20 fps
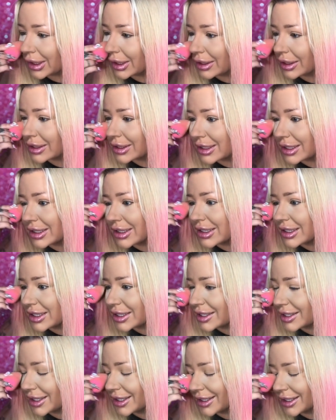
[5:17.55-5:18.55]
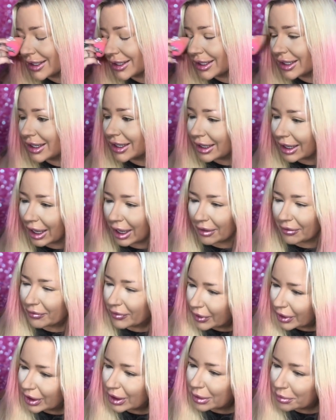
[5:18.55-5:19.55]
because I'm
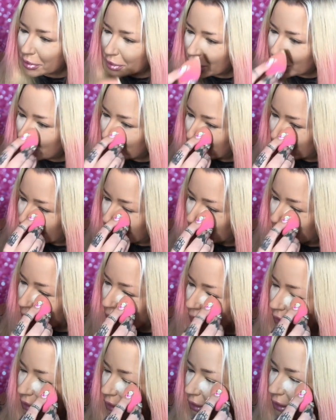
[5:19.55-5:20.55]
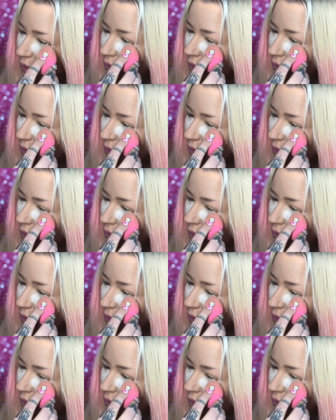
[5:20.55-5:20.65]
filling the beauty blender.